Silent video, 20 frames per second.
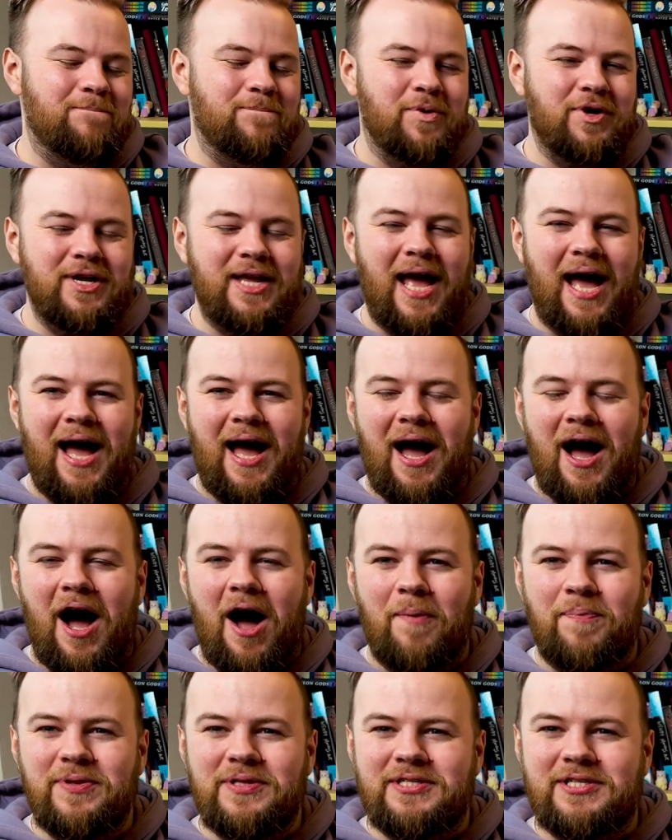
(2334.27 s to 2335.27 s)
But yeah,
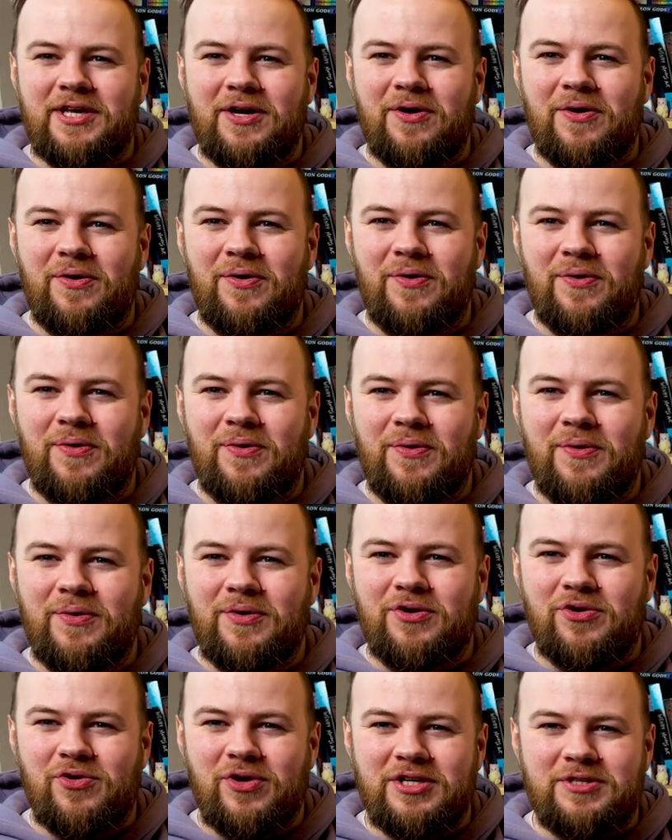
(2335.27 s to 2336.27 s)
up
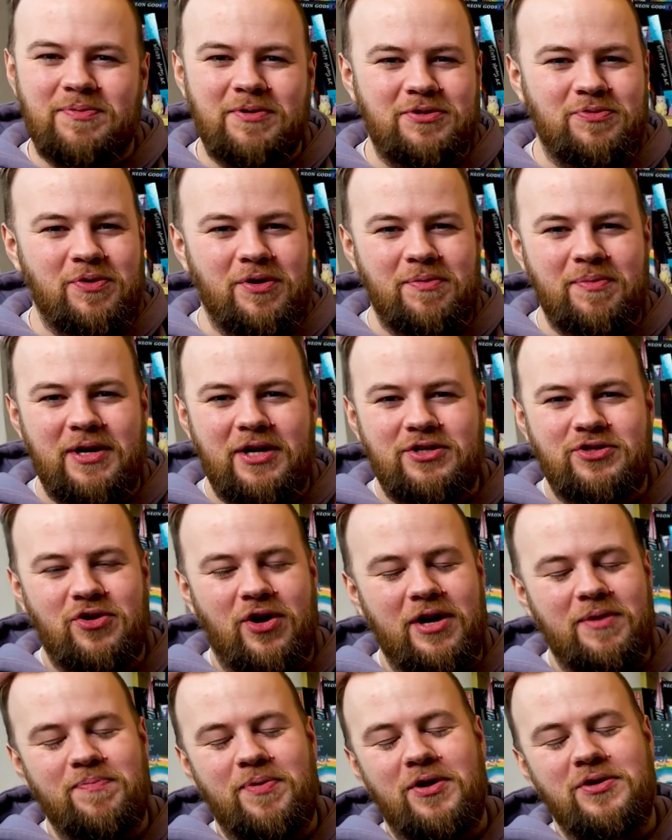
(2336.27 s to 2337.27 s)
until Christmas, we're going to be
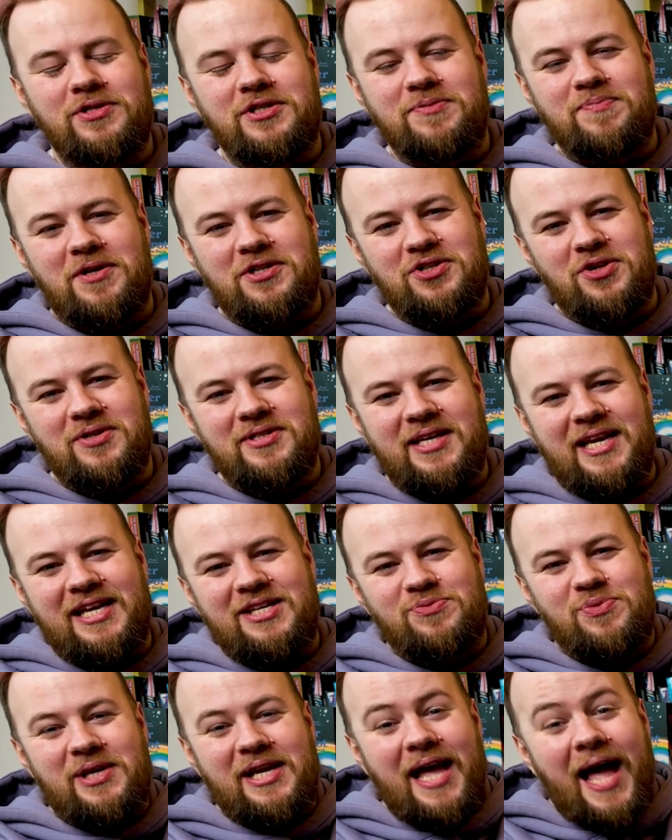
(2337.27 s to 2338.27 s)
trying to post as much content
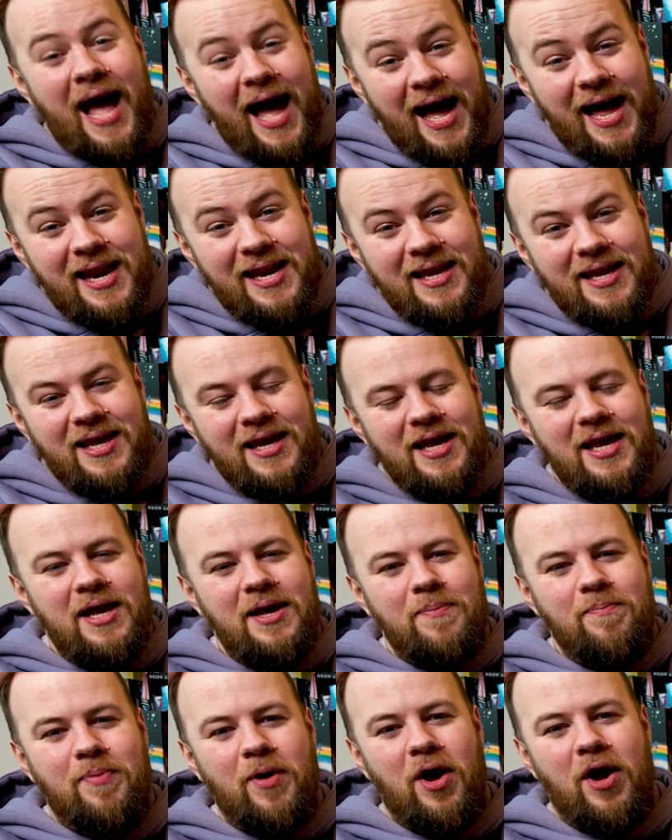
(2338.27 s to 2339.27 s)
as we can.
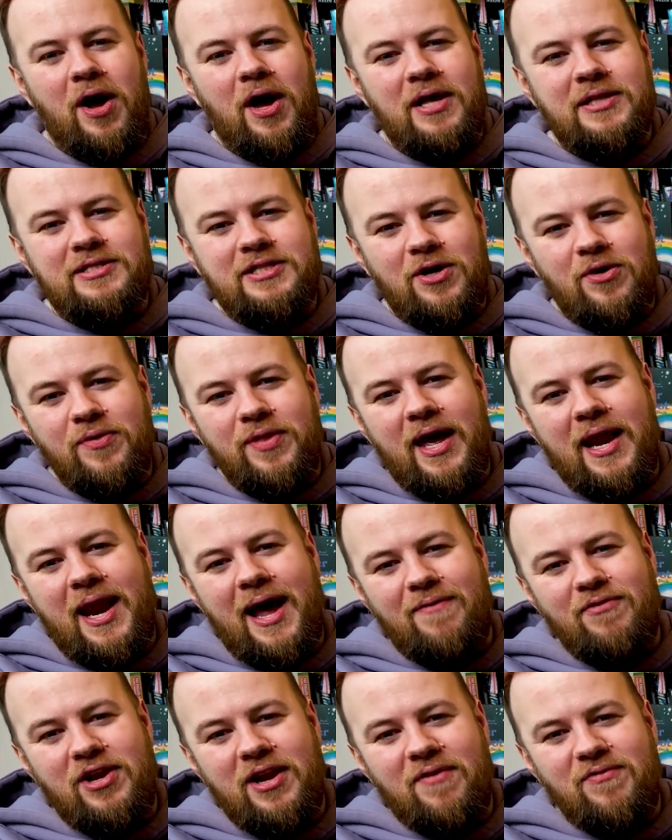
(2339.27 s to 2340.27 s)
But until then,
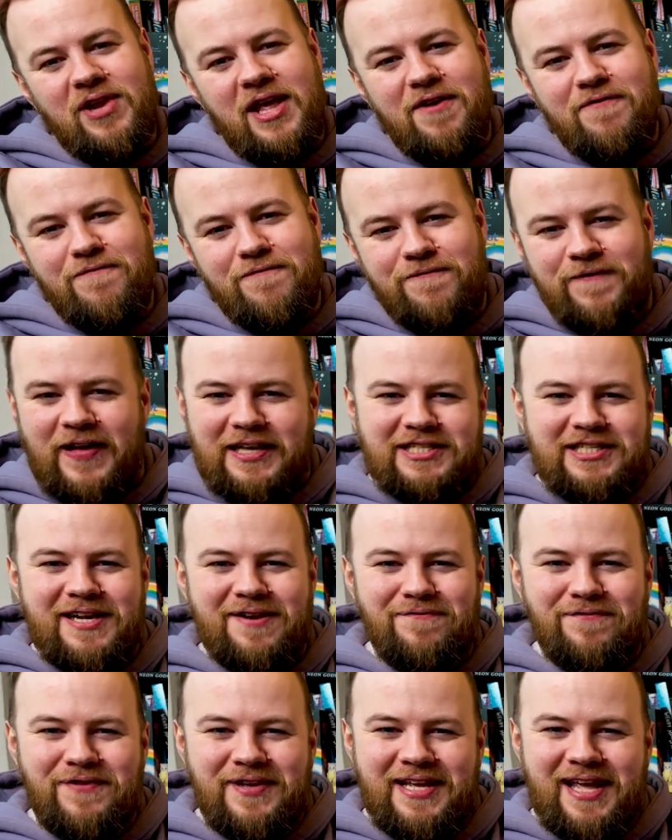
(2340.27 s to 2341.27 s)
have a lovely
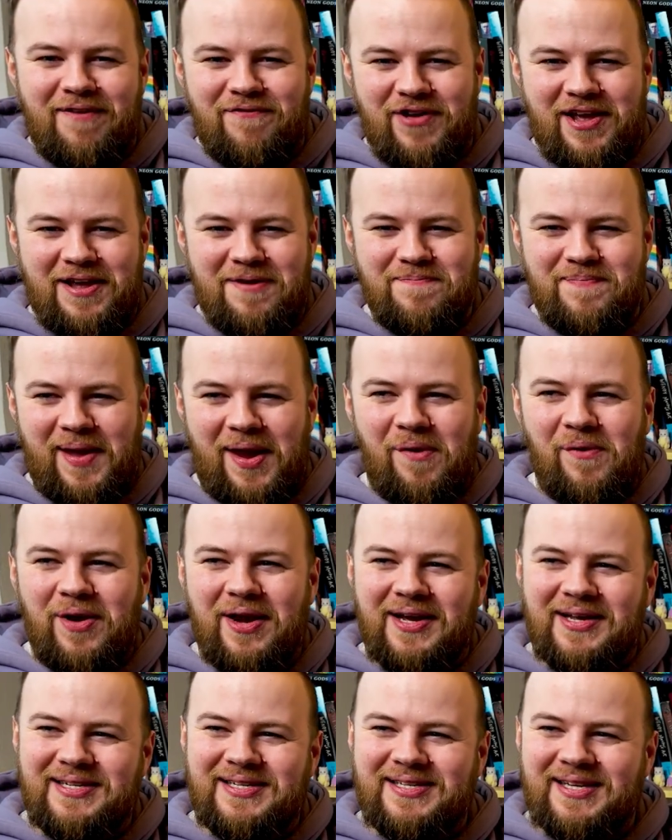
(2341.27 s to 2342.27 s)
festive giving
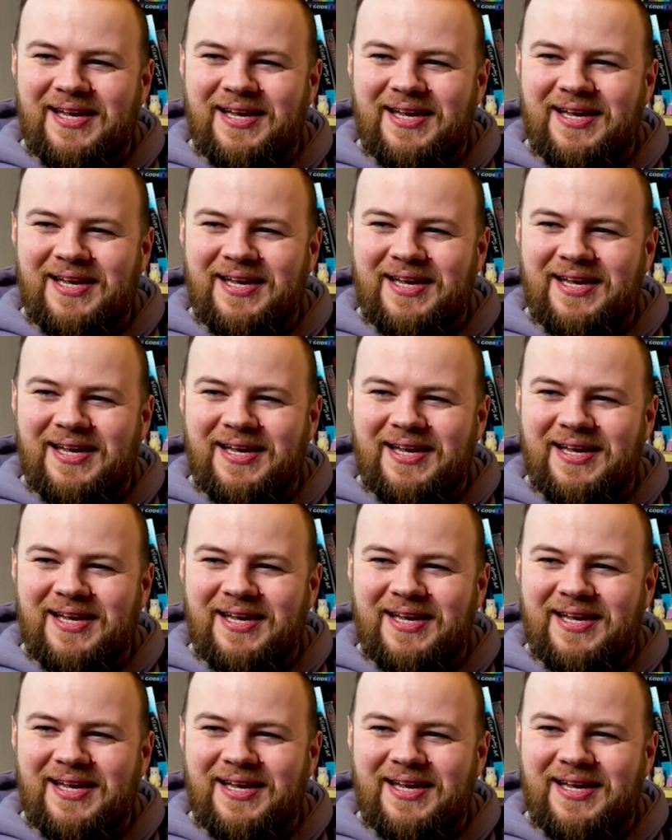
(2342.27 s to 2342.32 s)
period.